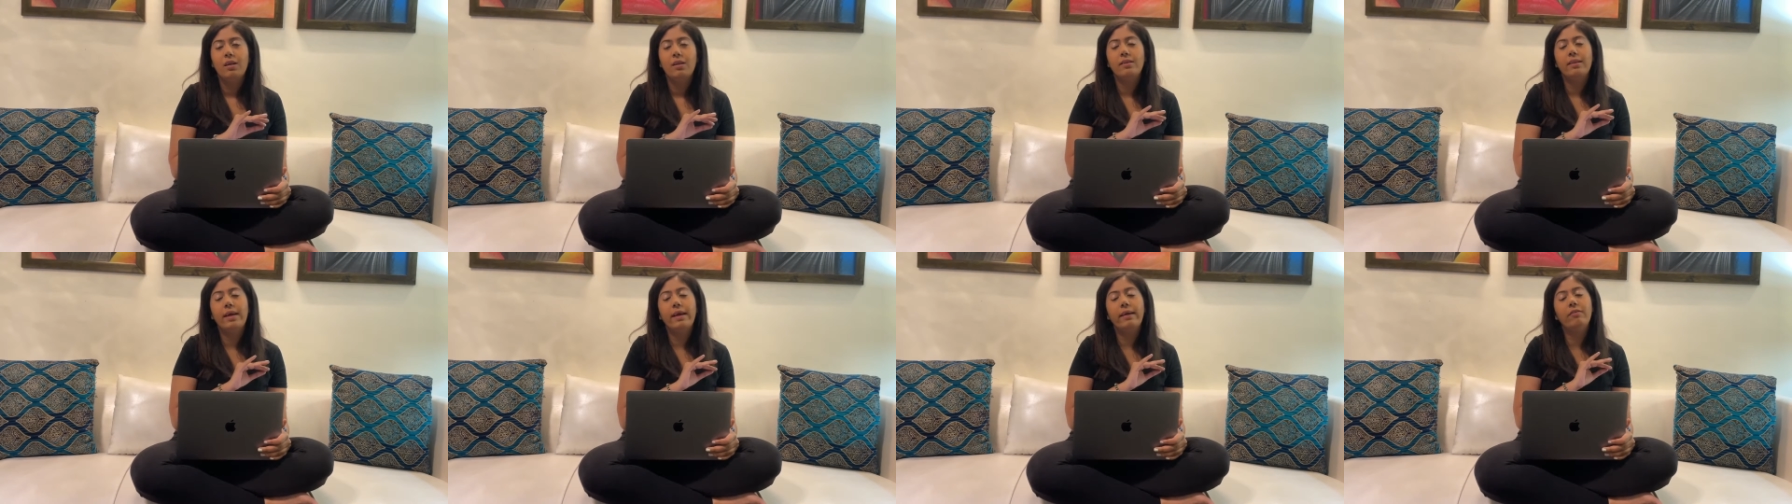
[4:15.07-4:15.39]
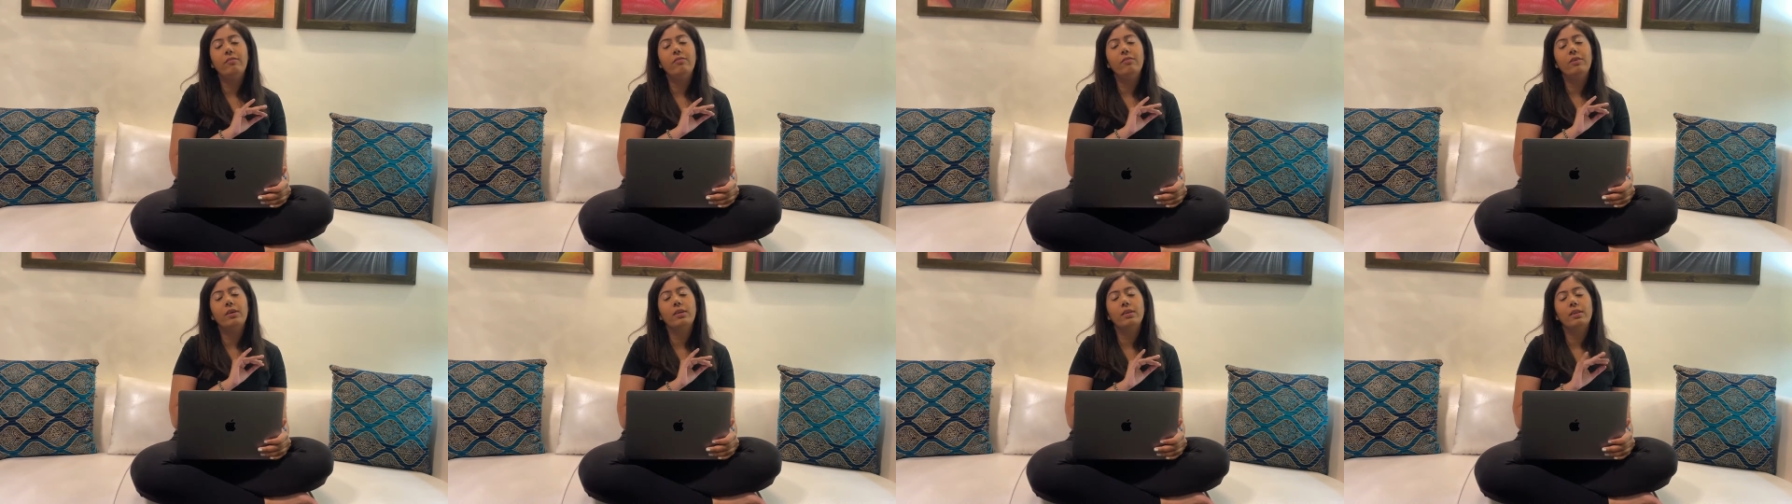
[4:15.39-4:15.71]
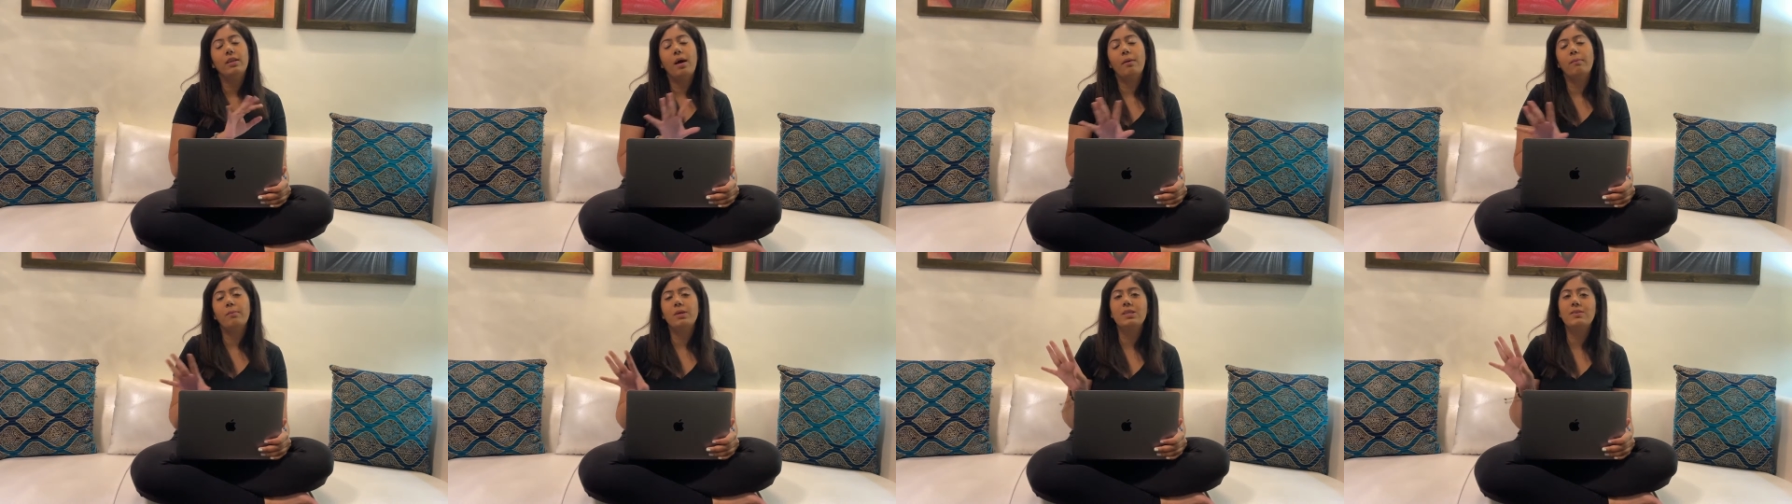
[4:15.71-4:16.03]
then
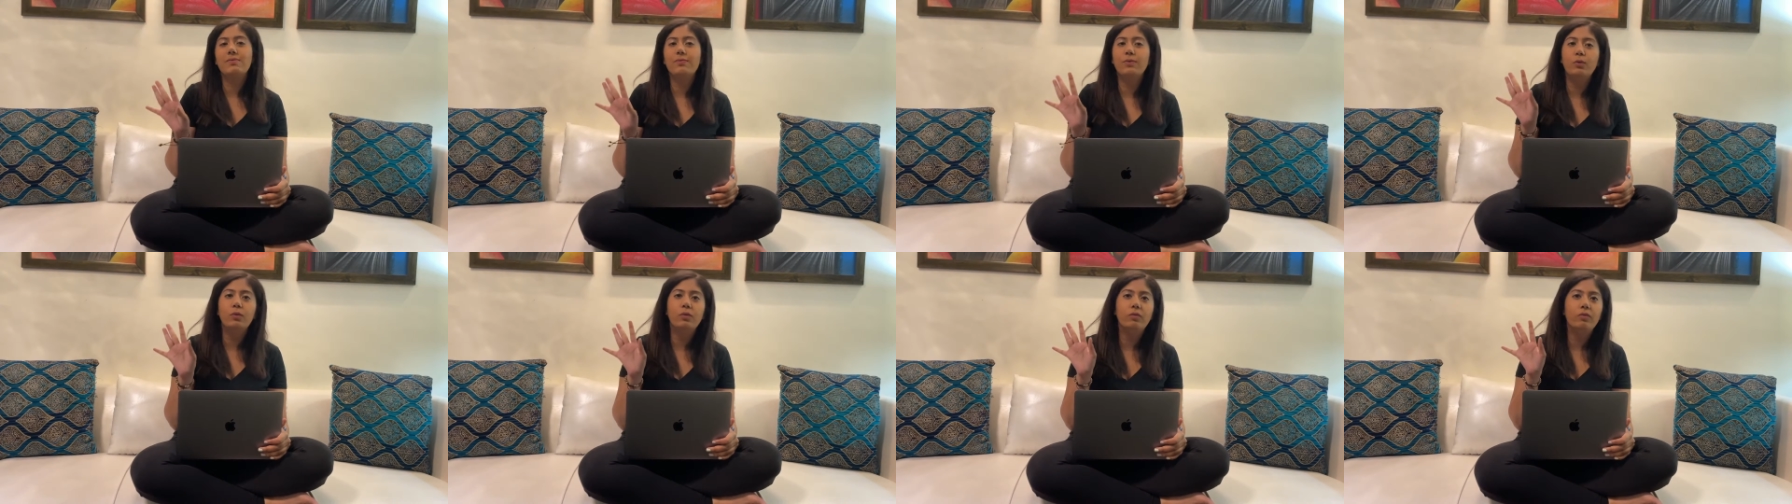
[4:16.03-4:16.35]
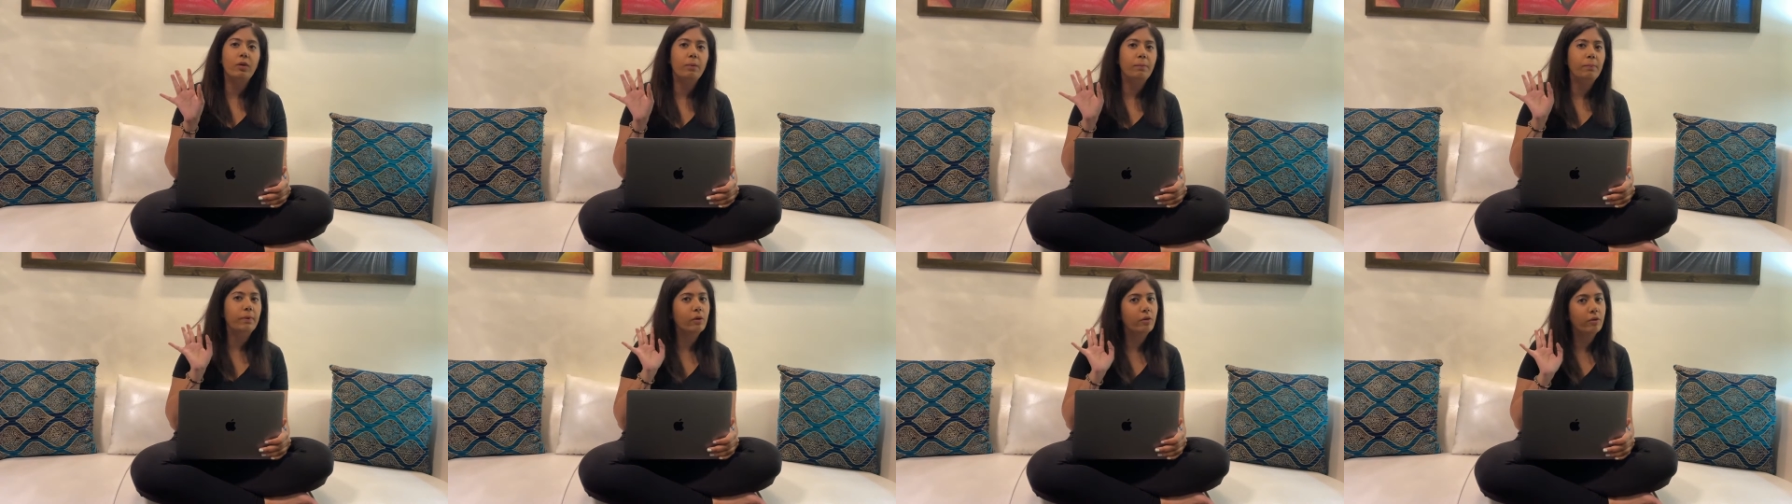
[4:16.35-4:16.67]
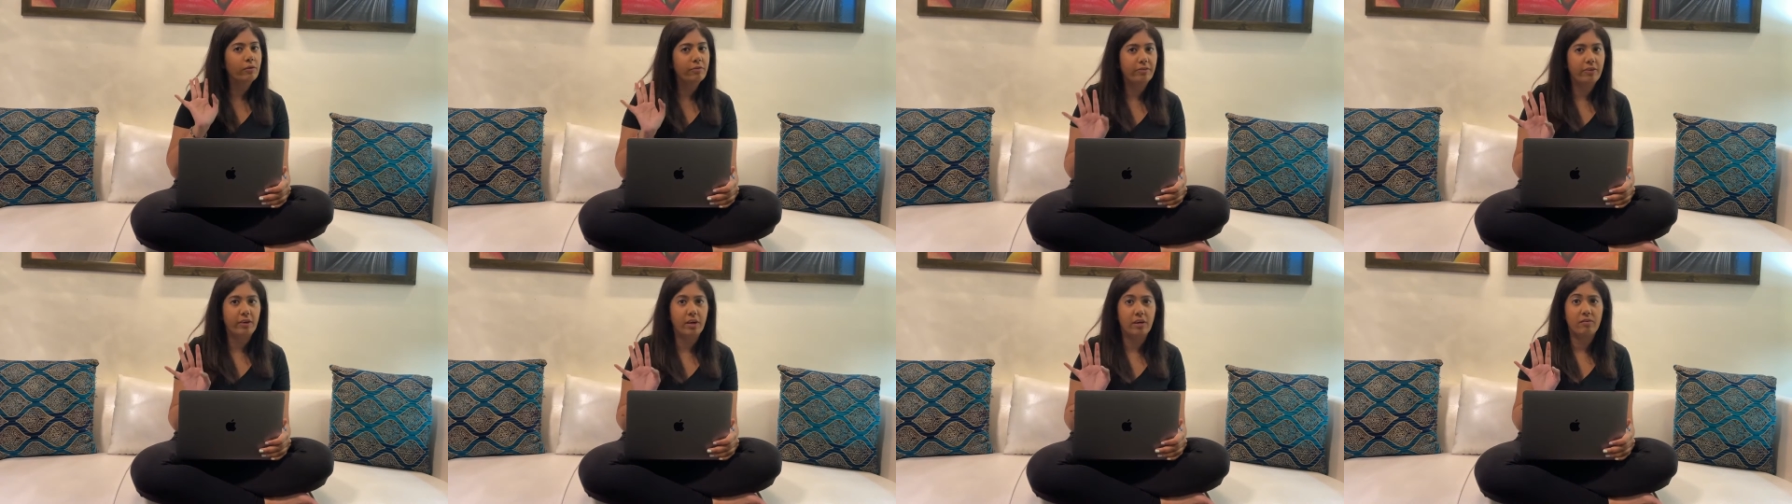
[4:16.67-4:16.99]
Vietnamese food will be your
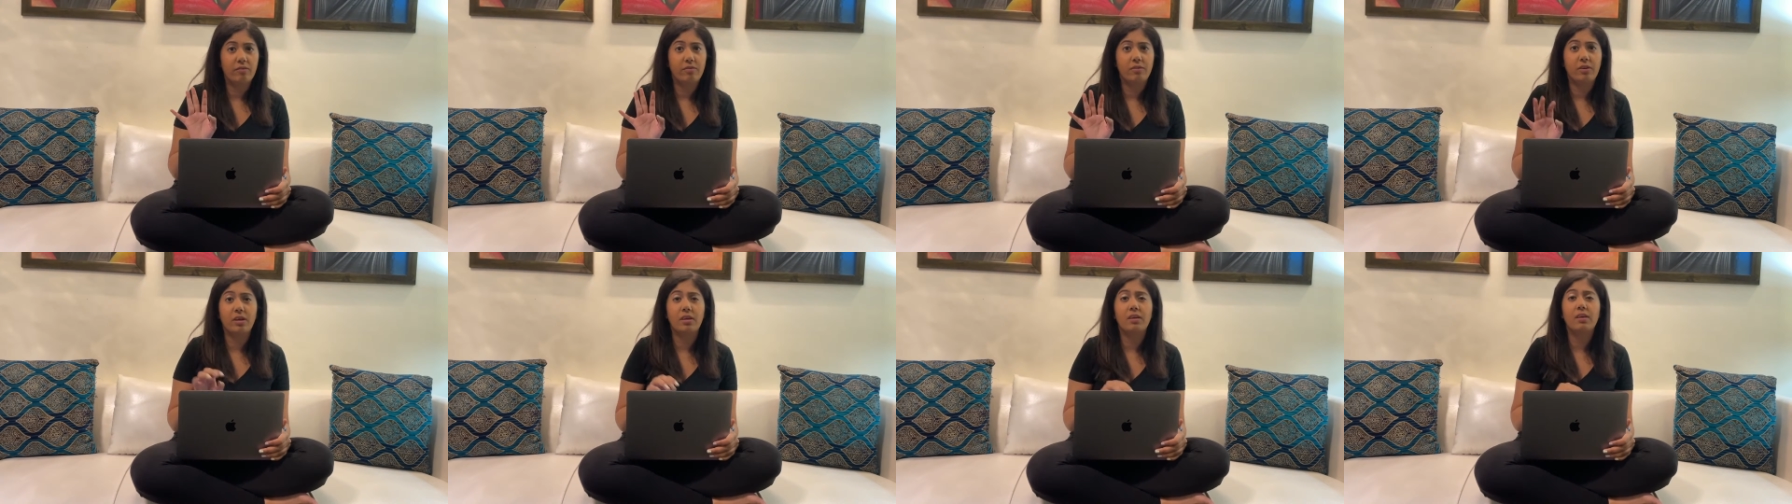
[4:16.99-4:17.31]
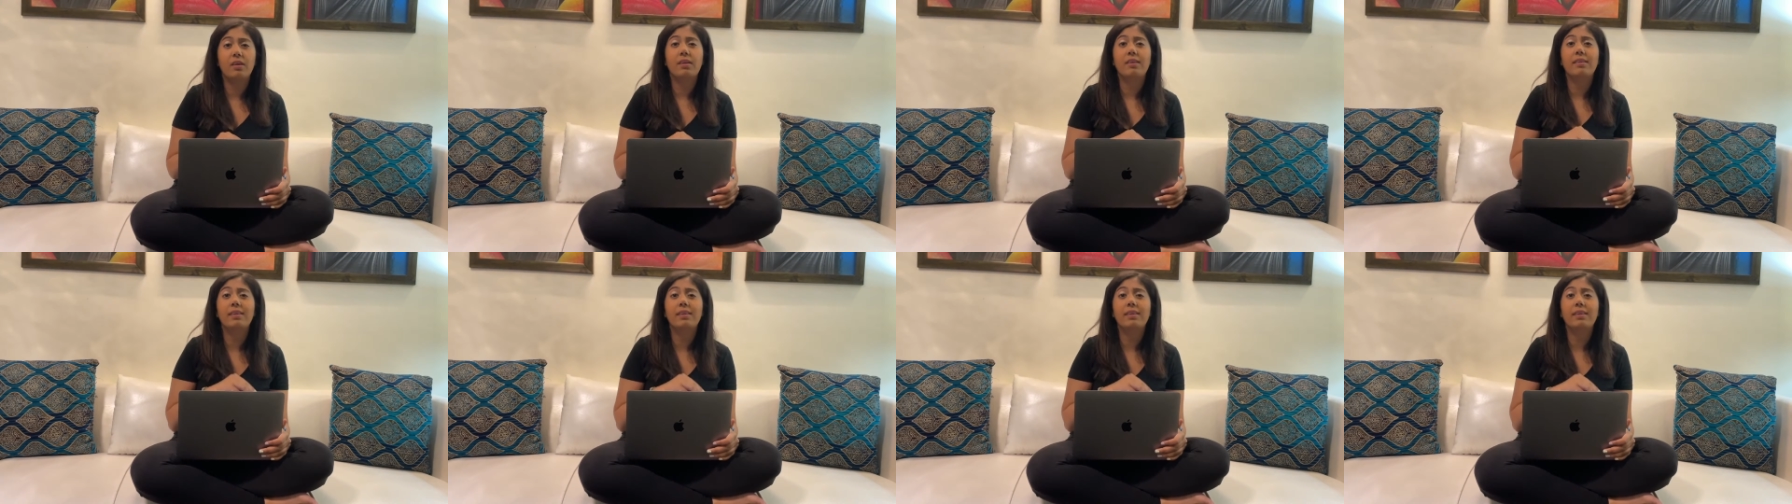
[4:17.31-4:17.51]
favorite.